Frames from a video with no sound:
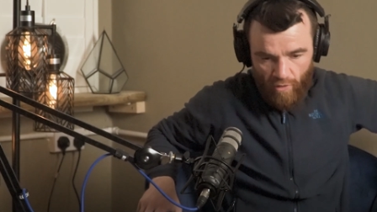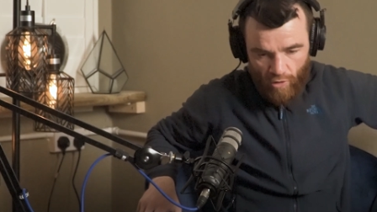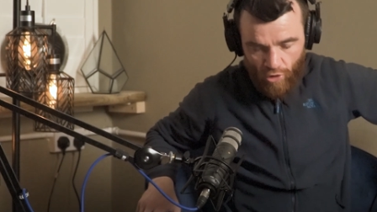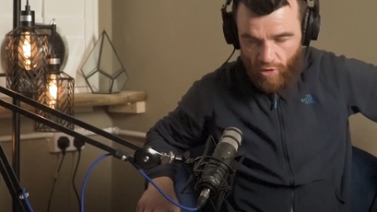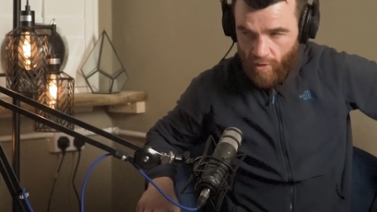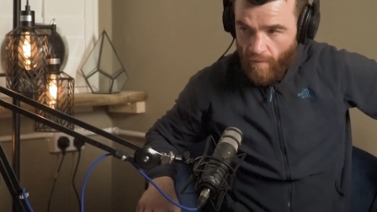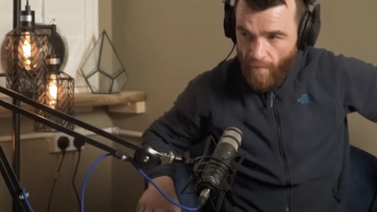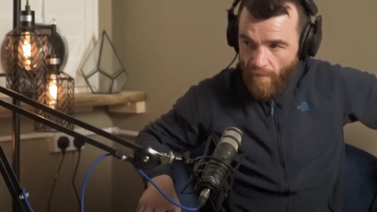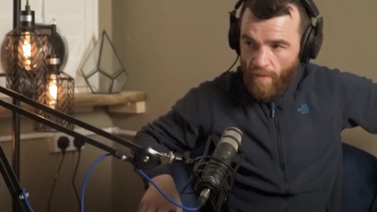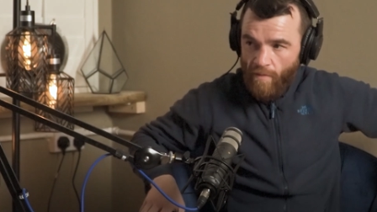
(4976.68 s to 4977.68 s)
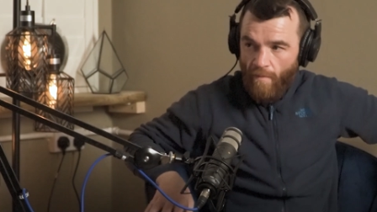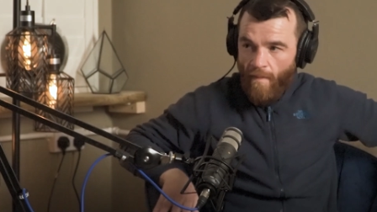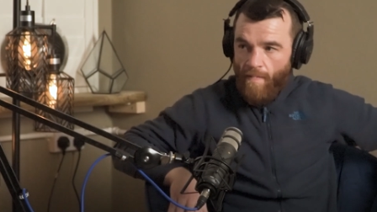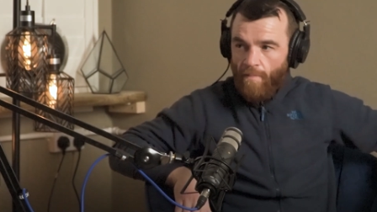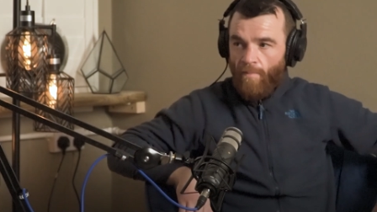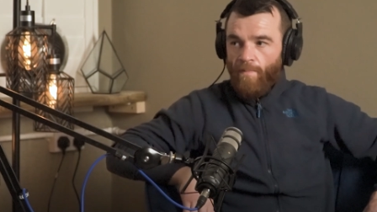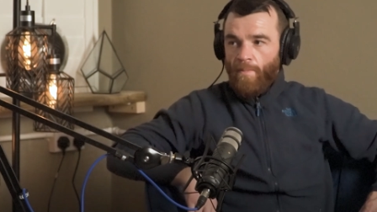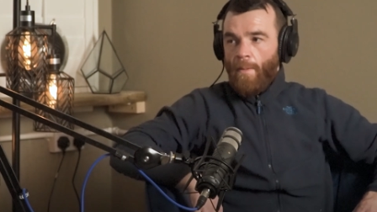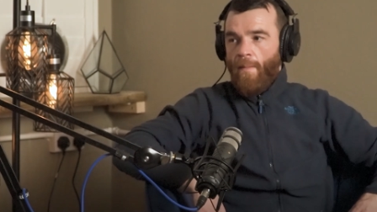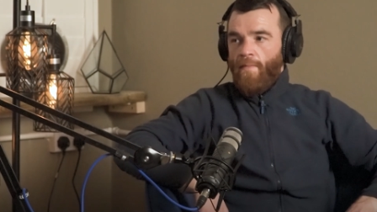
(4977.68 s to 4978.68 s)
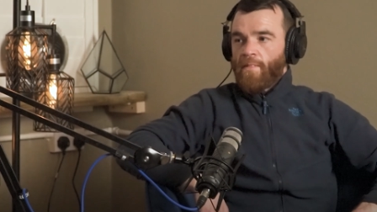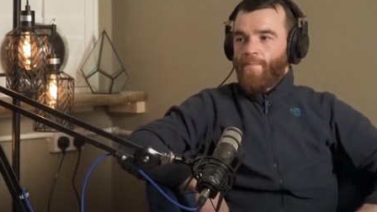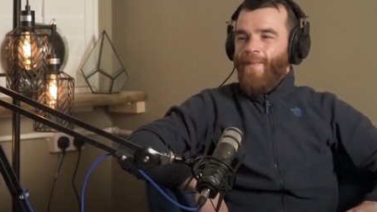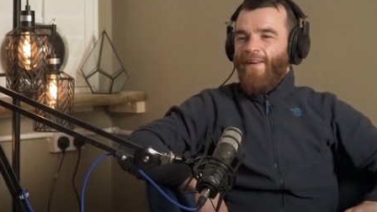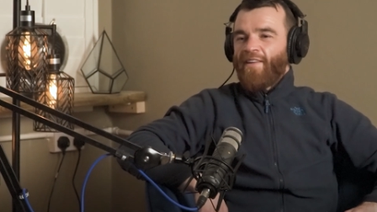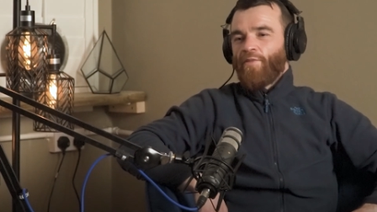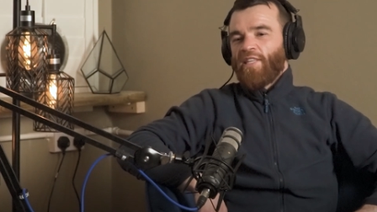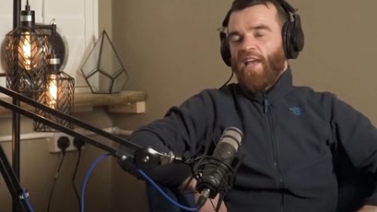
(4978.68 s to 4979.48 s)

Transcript: Ryan Charlton was banging people out at this point, weren't he, lad?